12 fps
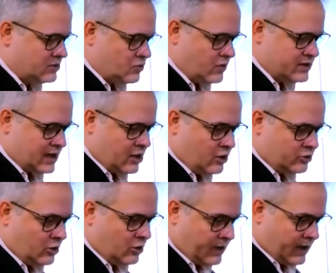it was a
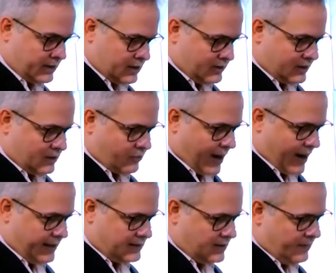non-dominant
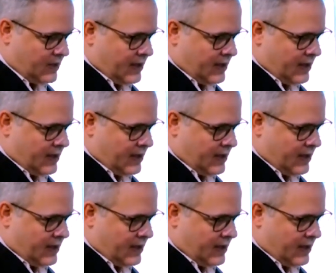right.